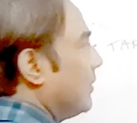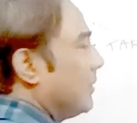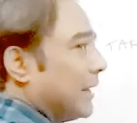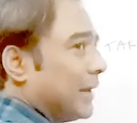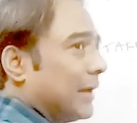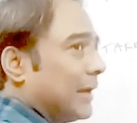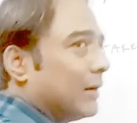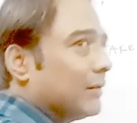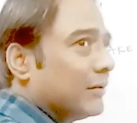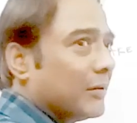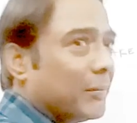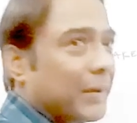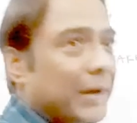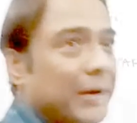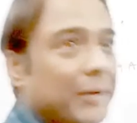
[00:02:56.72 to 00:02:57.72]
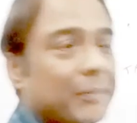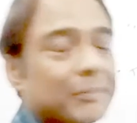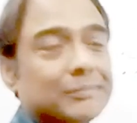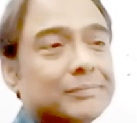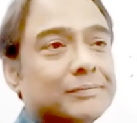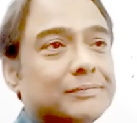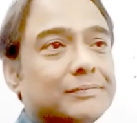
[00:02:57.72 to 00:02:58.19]
Take care of the pet.
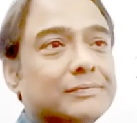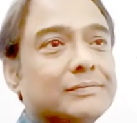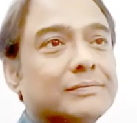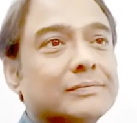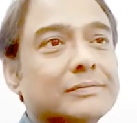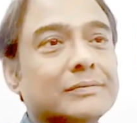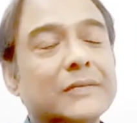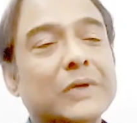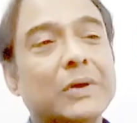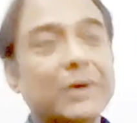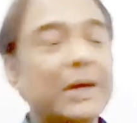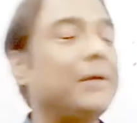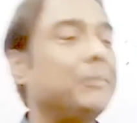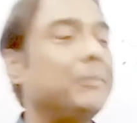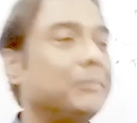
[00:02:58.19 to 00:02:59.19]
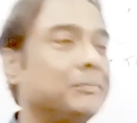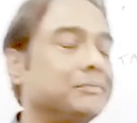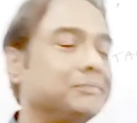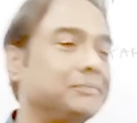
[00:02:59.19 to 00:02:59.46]
Okay?